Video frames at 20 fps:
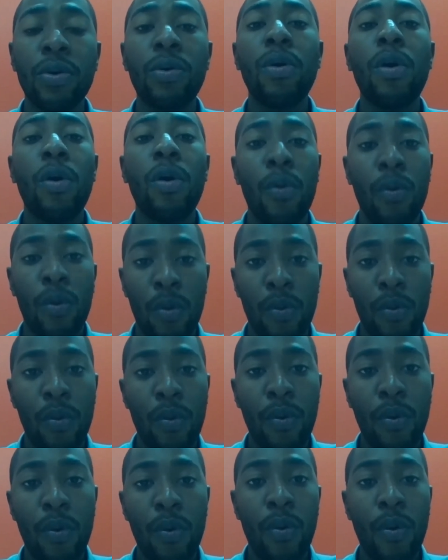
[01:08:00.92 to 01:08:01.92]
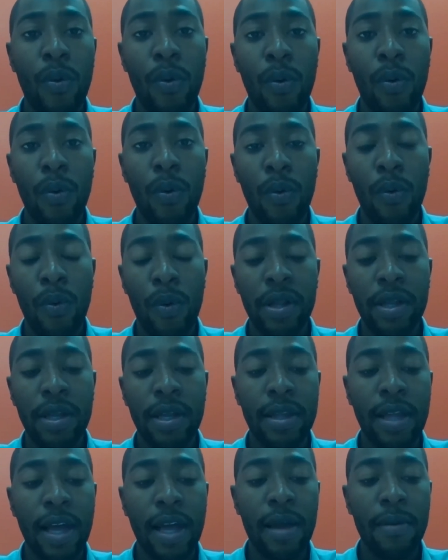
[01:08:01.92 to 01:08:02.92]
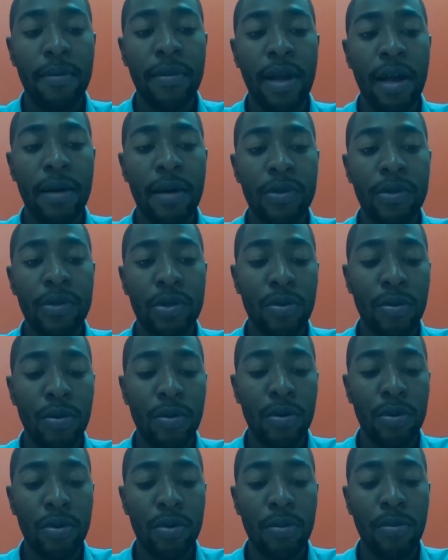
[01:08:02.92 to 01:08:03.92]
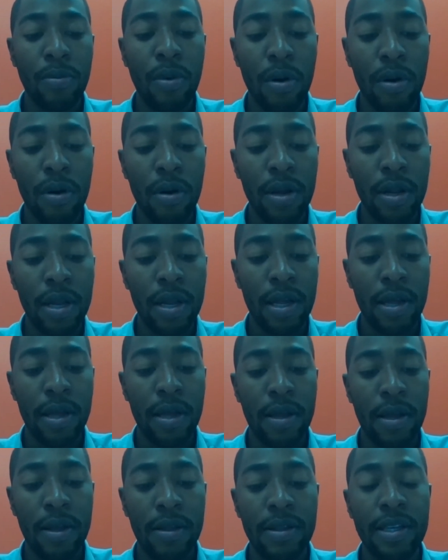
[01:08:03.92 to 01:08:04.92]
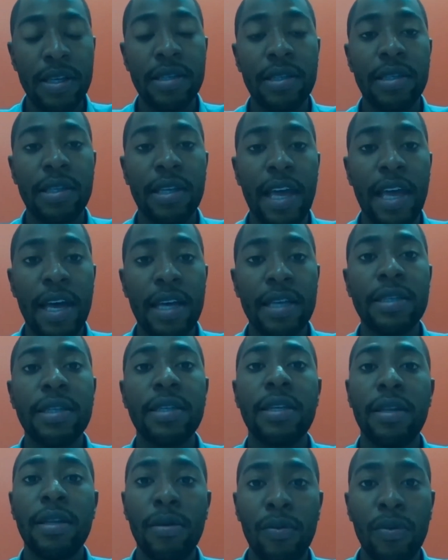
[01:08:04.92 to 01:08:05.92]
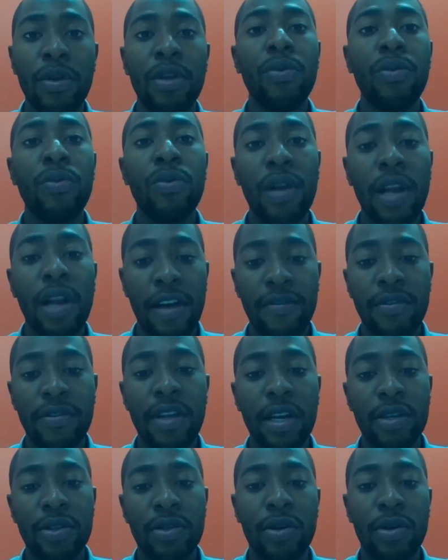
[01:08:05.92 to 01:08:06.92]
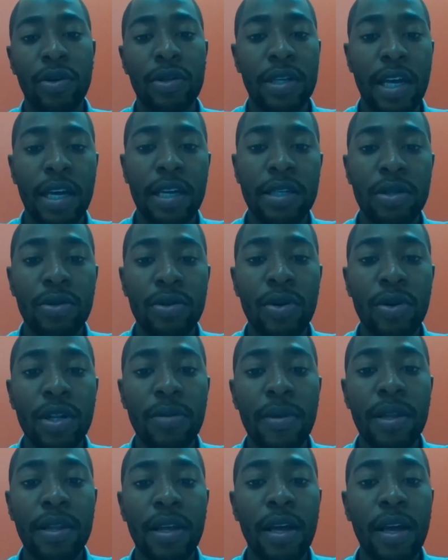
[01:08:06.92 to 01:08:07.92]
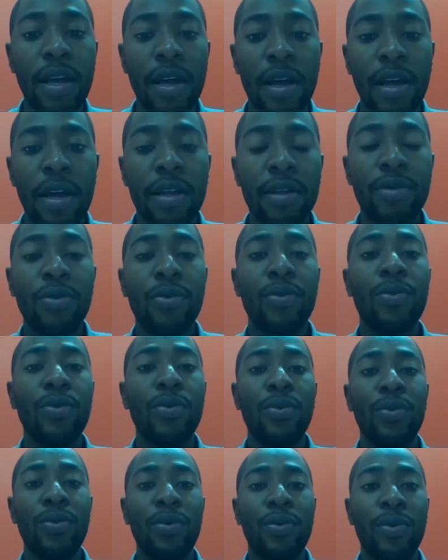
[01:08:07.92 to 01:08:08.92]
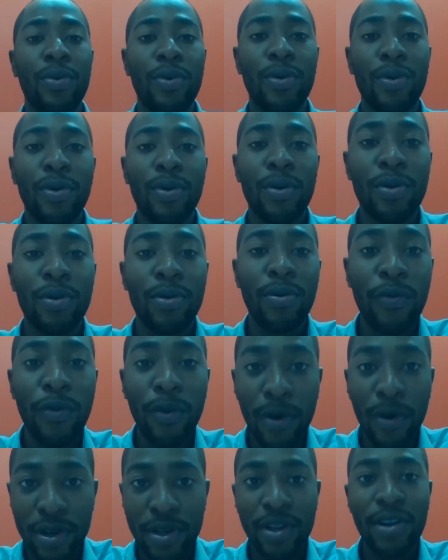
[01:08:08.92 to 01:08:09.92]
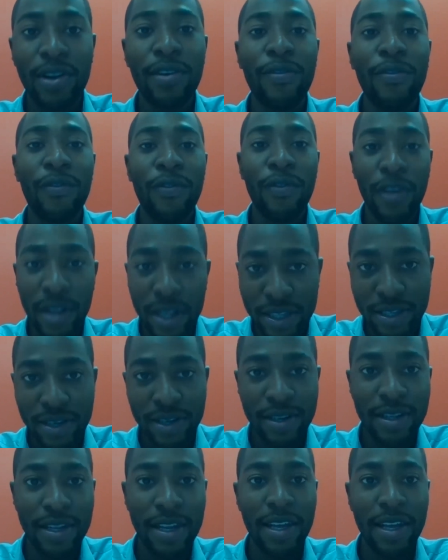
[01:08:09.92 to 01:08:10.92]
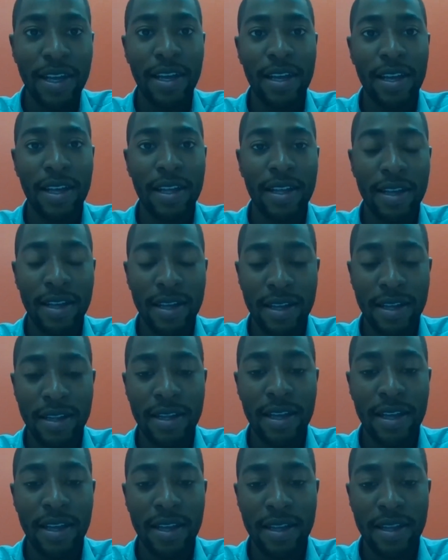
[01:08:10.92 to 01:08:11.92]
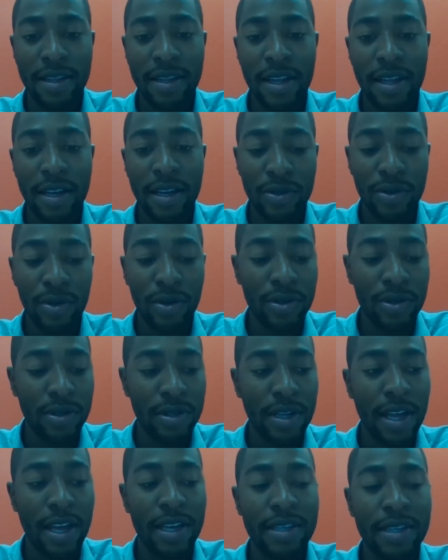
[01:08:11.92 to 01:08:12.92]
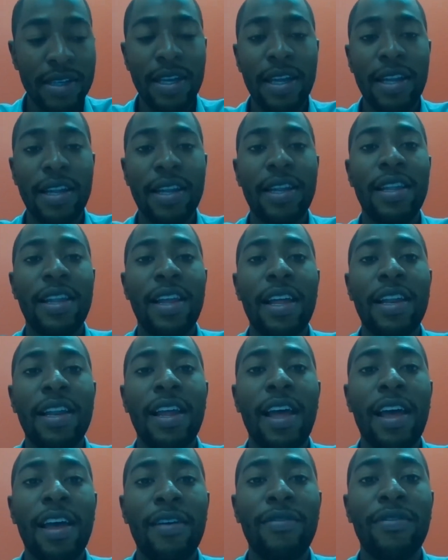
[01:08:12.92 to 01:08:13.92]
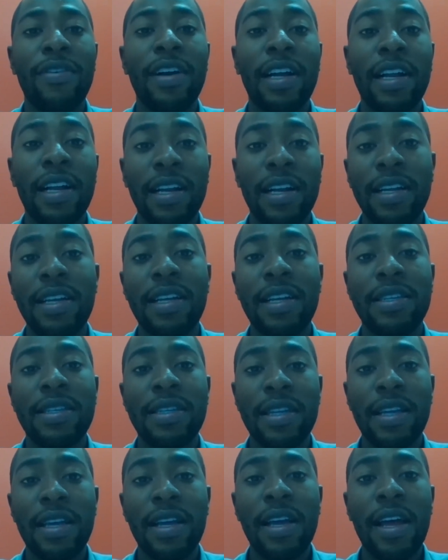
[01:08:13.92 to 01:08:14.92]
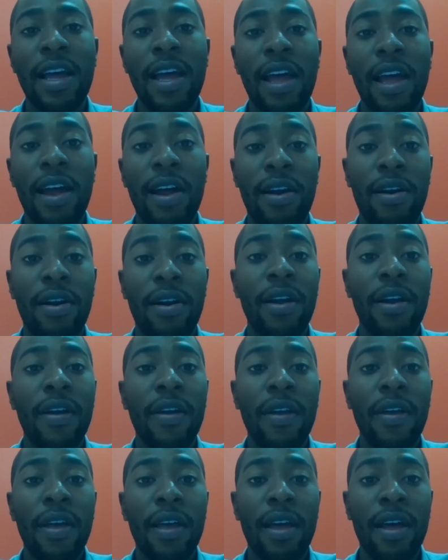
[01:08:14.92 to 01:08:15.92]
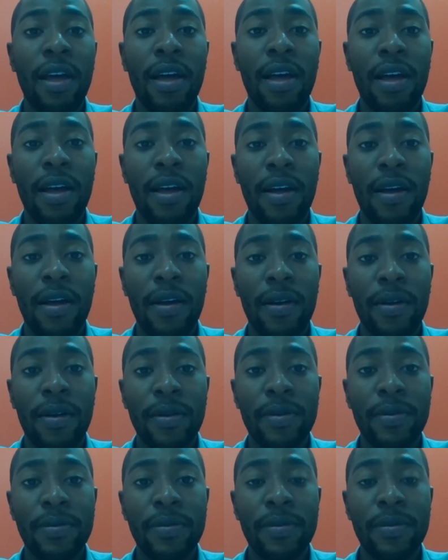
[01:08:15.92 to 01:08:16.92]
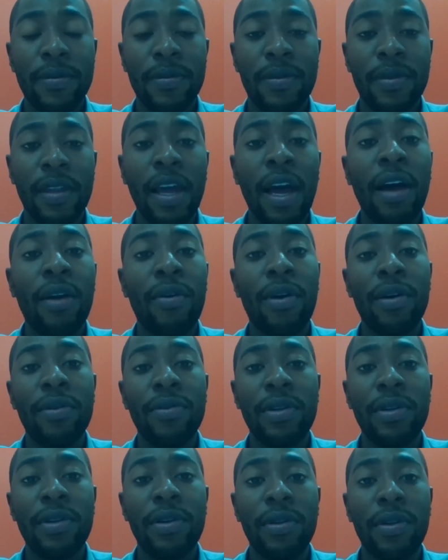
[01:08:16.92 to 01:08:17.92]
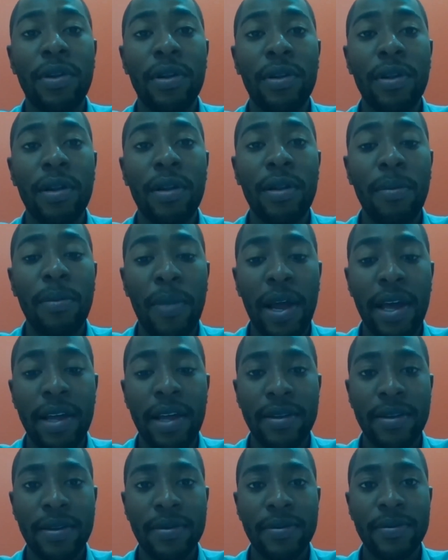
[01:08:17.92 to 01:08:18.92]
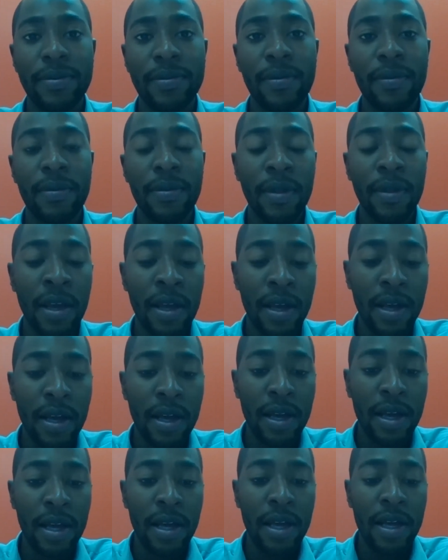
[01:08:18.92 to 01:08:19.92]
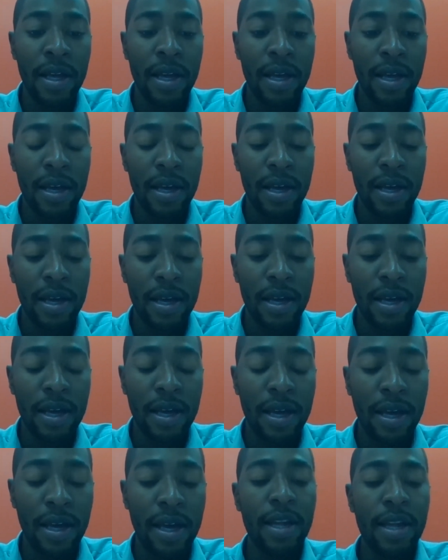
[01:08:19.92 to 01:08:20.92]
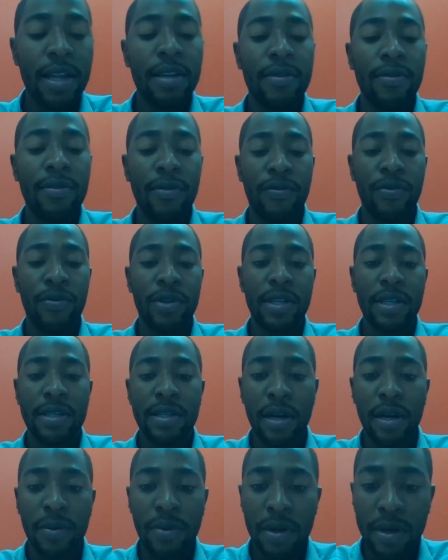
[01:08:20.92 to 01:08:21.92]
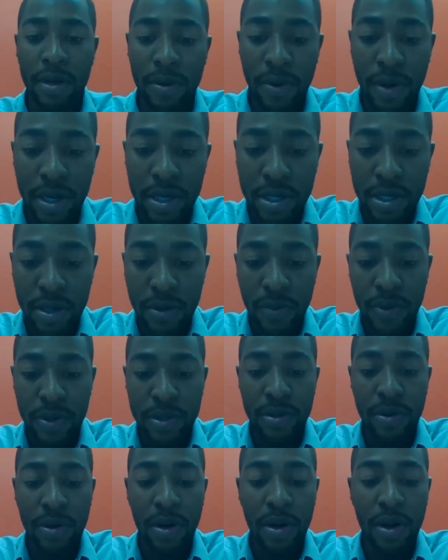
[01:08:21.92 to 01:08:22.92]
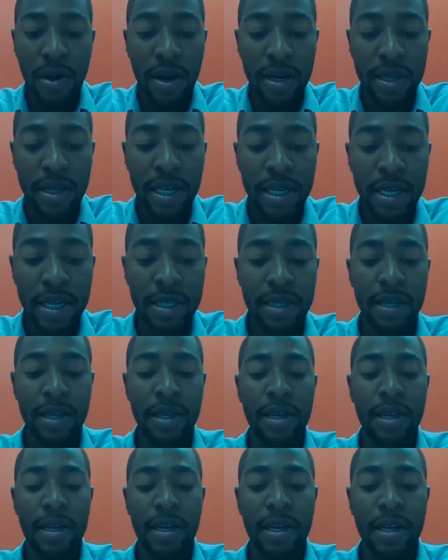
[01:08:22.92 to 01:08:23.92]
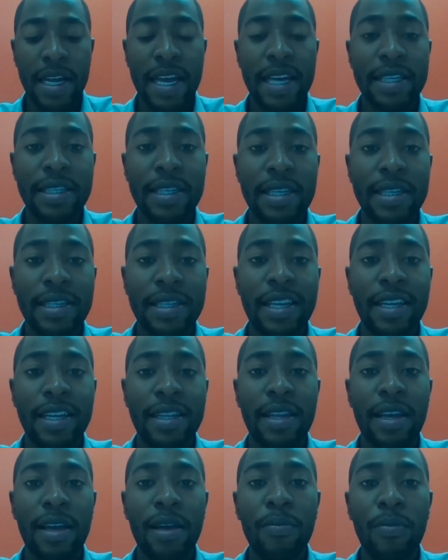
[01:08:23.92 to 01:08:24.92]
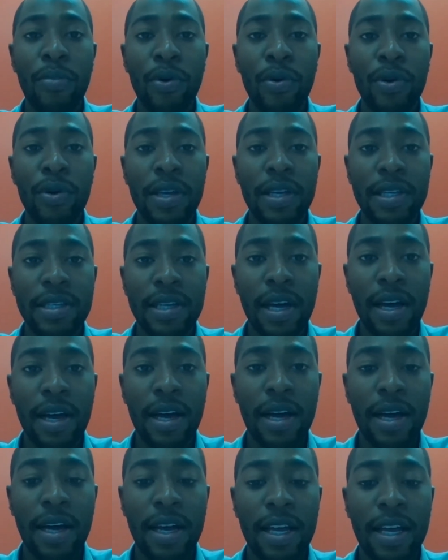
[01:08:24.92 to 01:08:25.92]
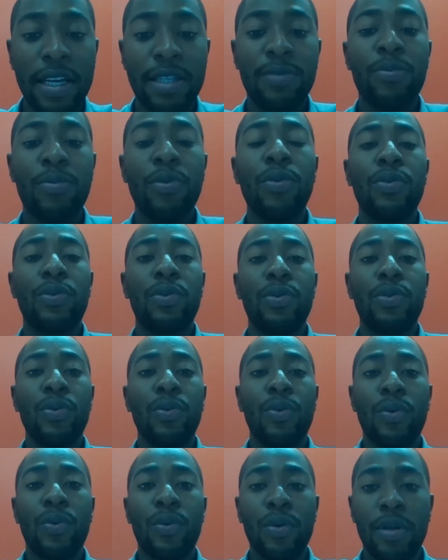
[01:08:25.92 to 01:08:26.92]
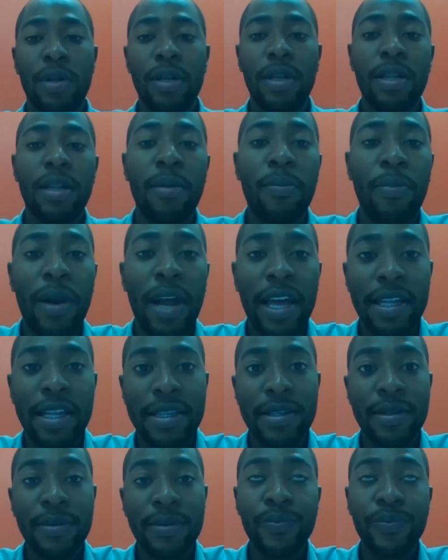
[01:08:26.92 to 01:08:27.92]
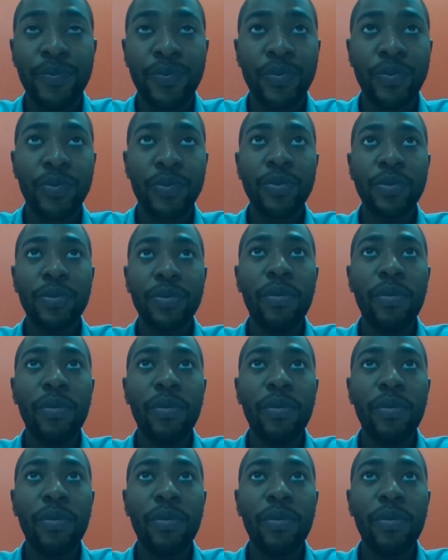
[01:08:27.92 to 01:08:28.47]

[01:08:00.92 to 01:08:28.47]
So uh, when the time comes to, to burn the, this gas, we will have the exhaust gas treatment to, to further filter the, the, the exhaust gas and then have a cleanest air uh, around the, the, the plant. Uh, and for the second question was regarding the gases that the employees are exposed to in the plants.